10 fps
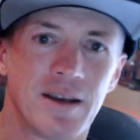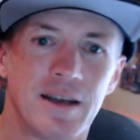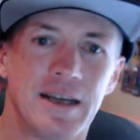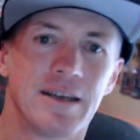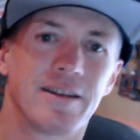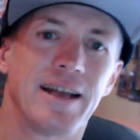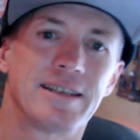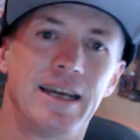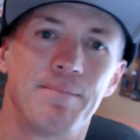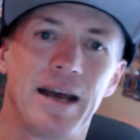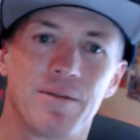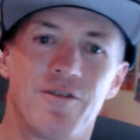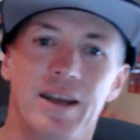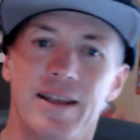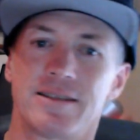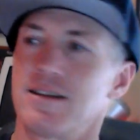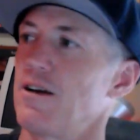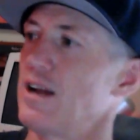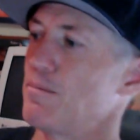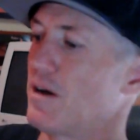So that's it. Mad Fear, that's a no number.